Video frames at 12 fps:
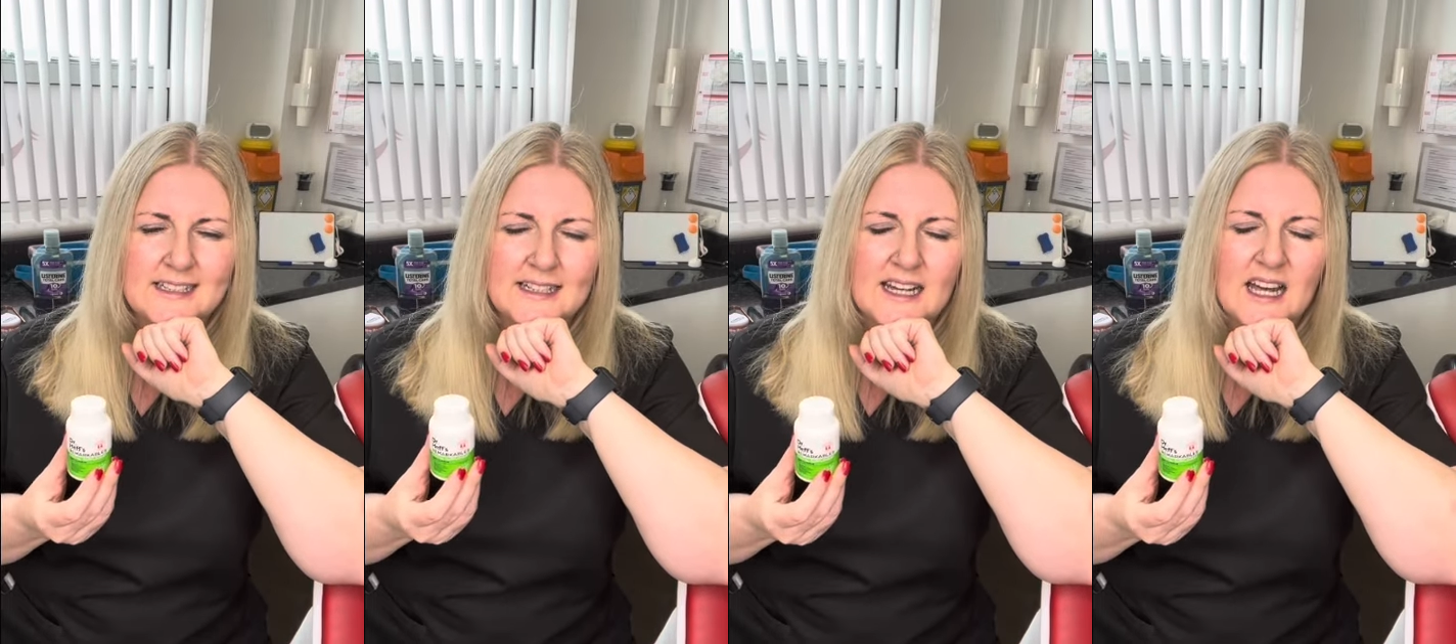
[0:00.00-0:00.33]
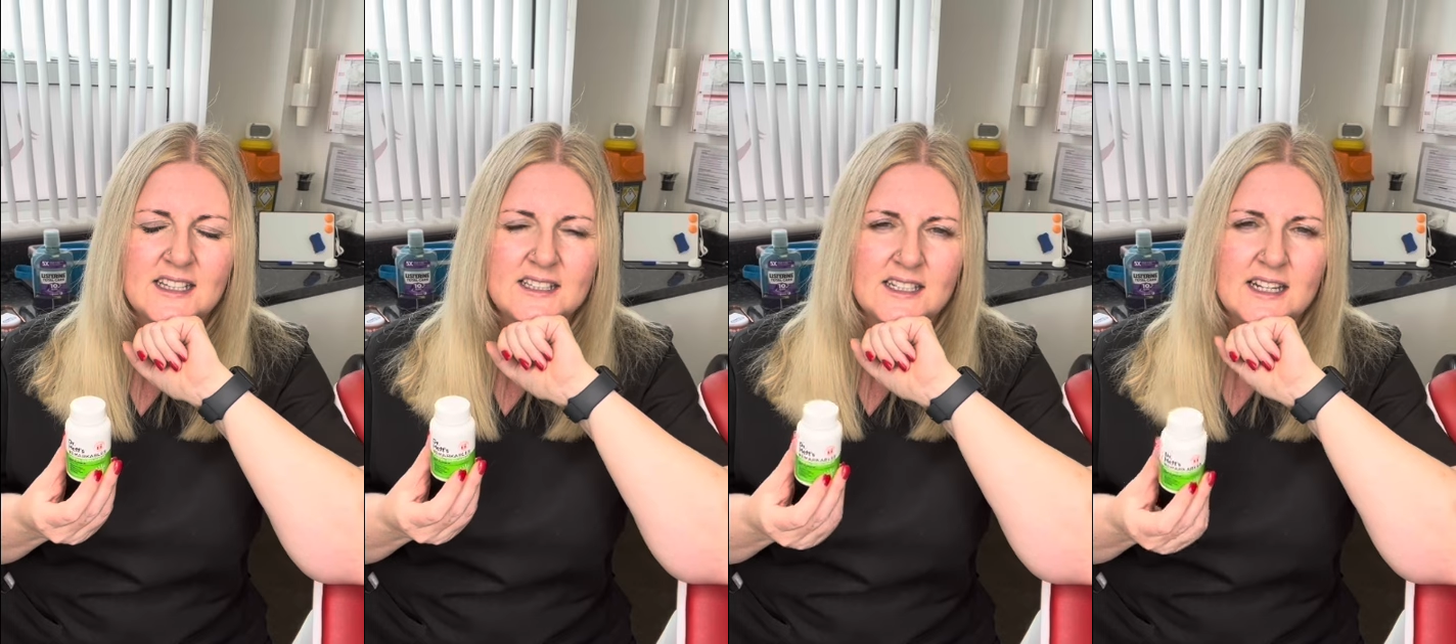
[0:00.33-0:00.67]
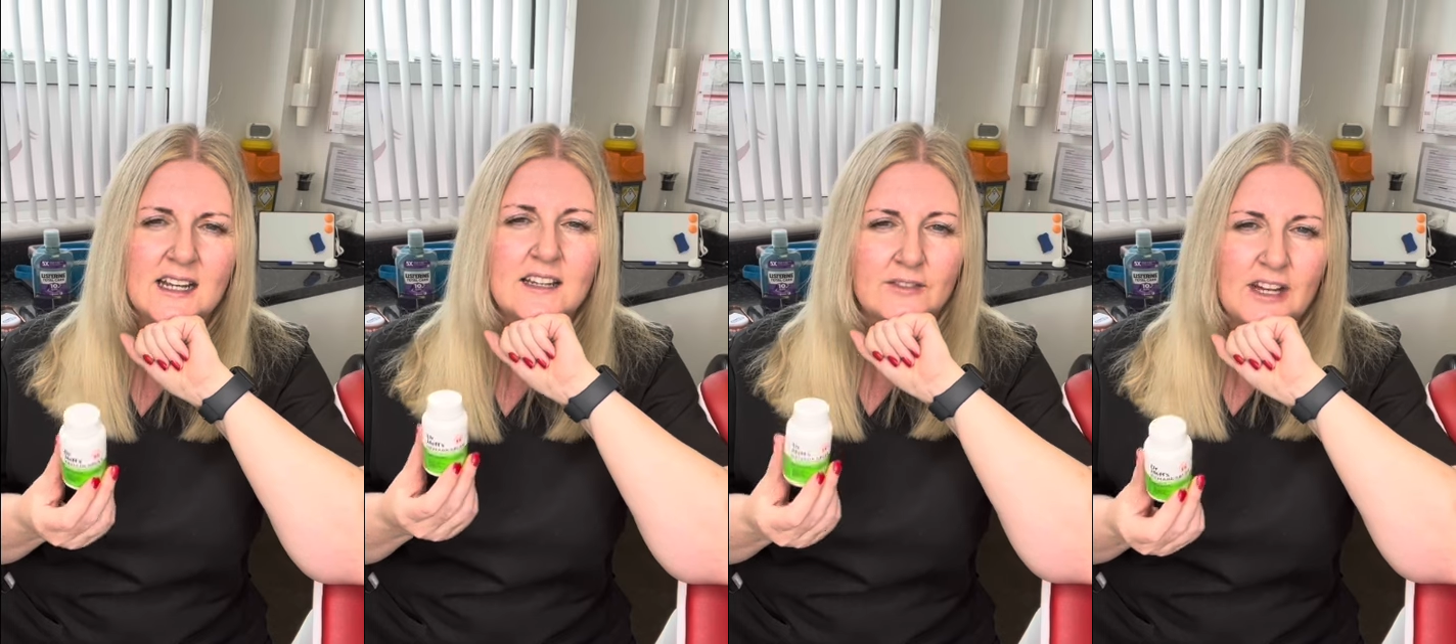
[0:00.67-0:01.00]
any acid
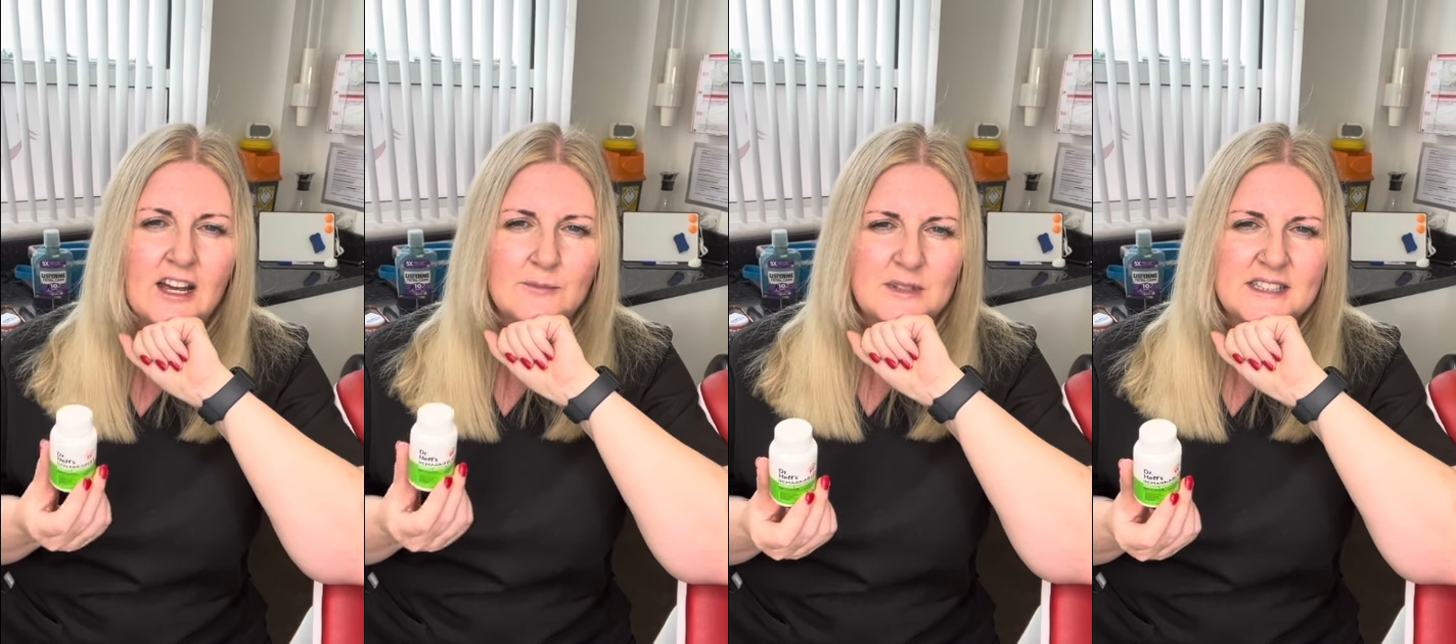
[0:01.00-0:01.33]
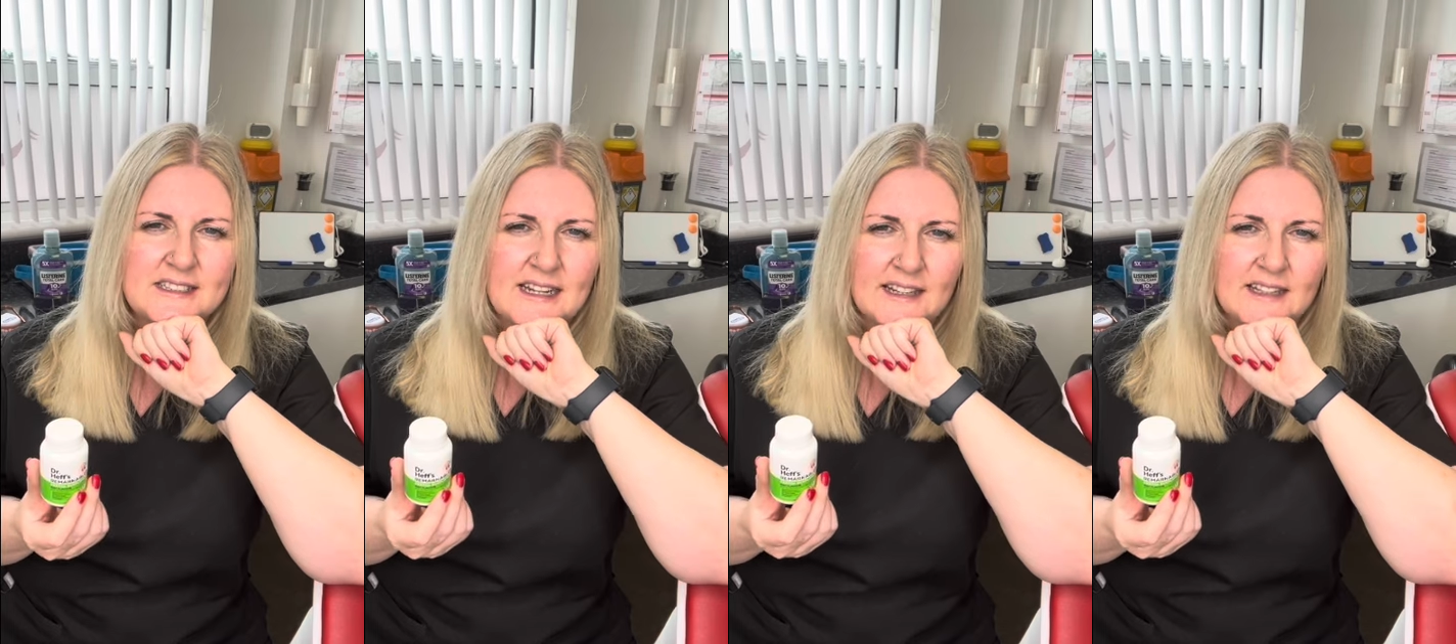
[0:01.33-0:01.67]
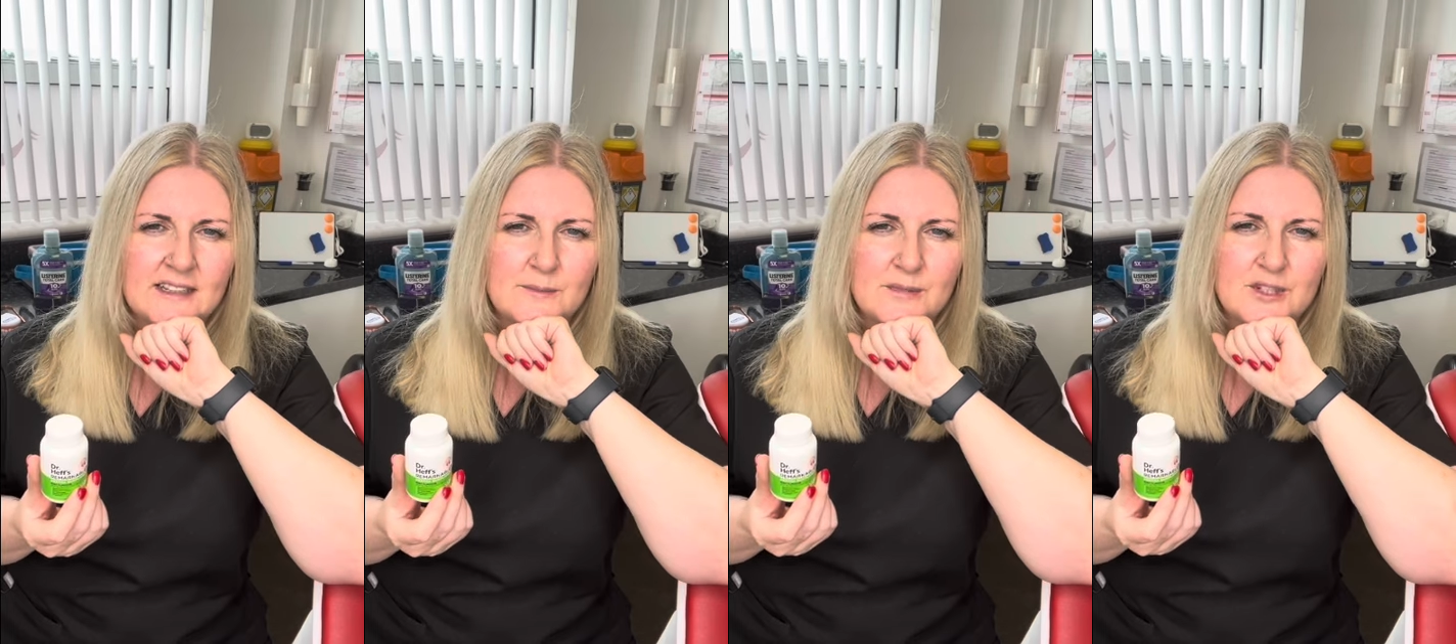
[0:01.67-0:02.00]
attack if you have been snacking
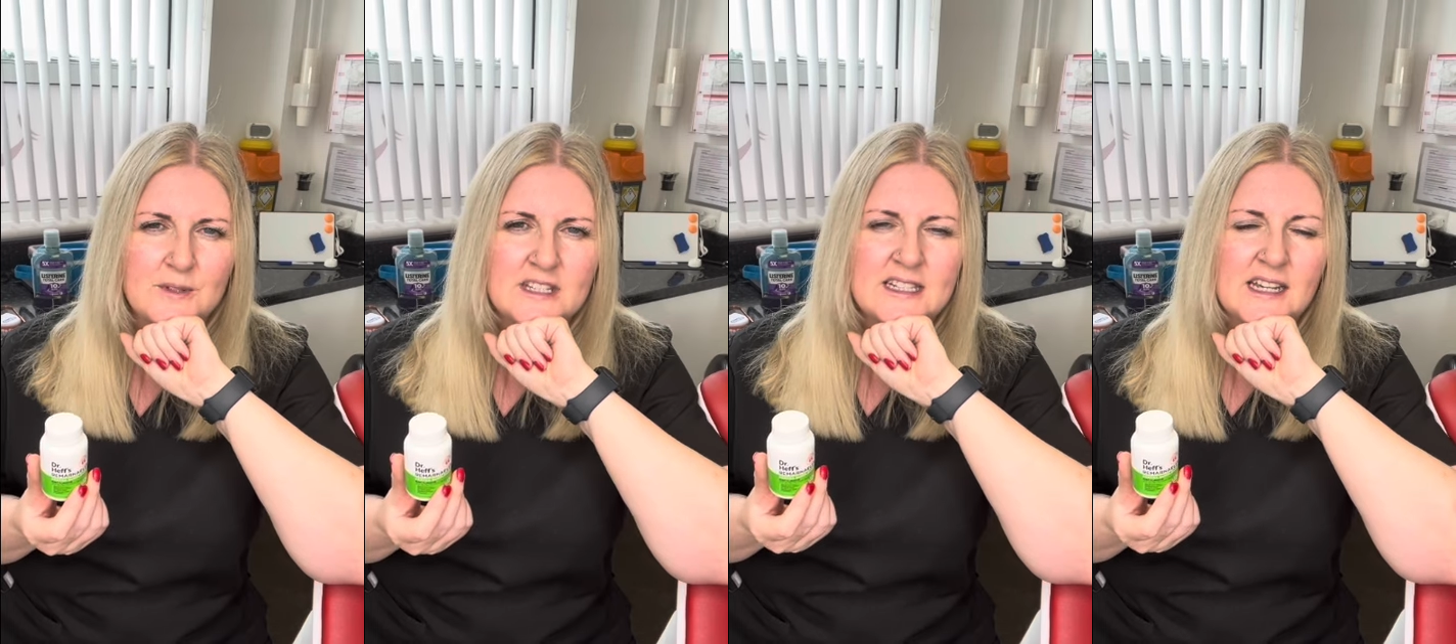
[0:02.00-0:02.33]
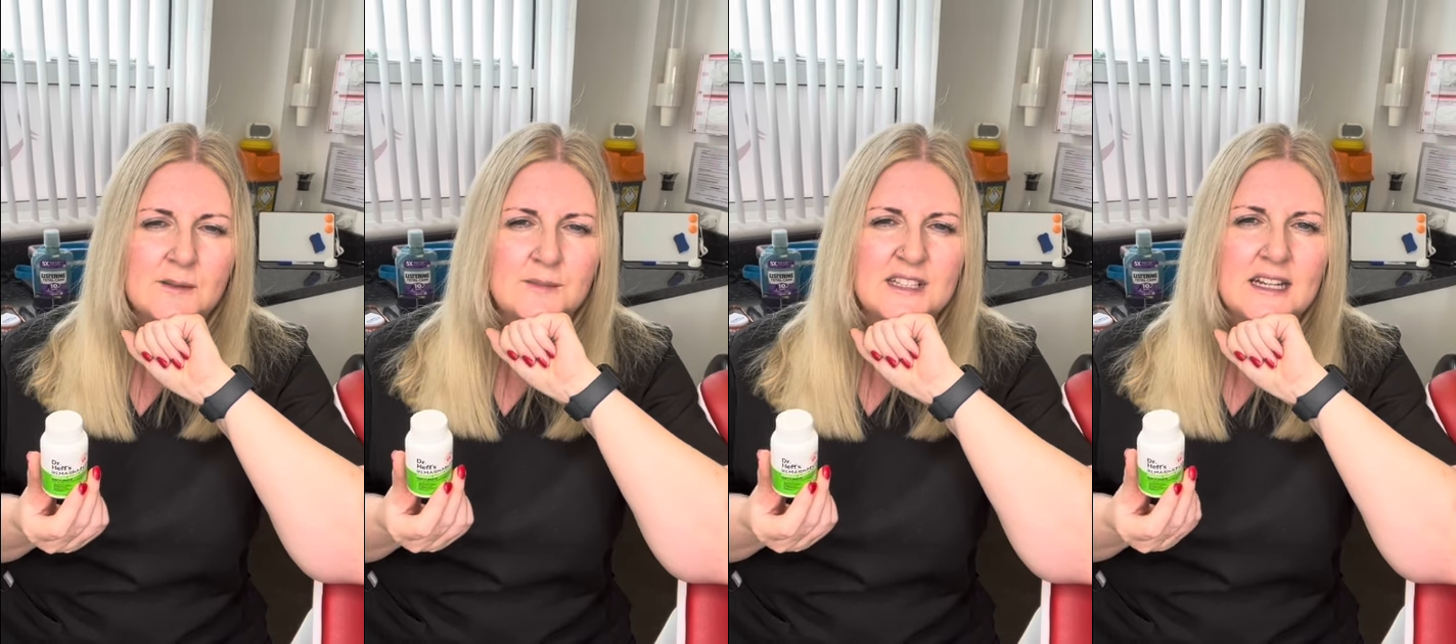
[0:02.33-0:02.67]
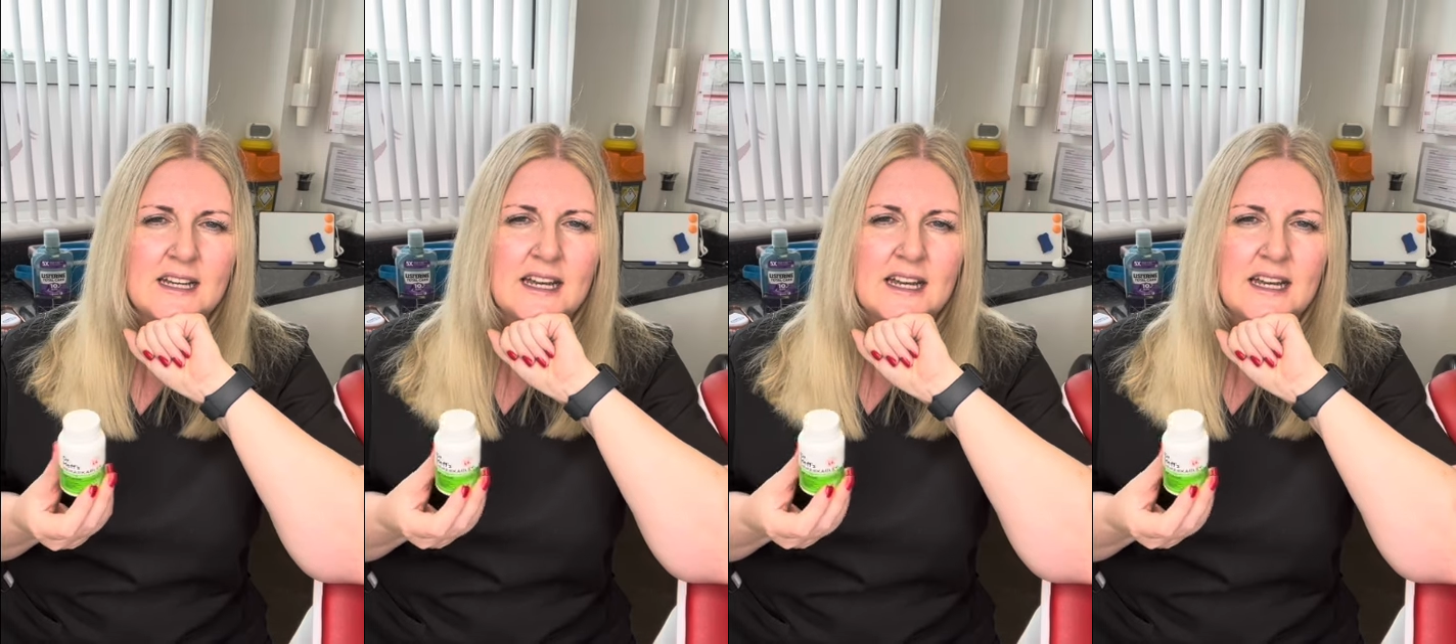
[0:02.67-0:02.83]
in between times,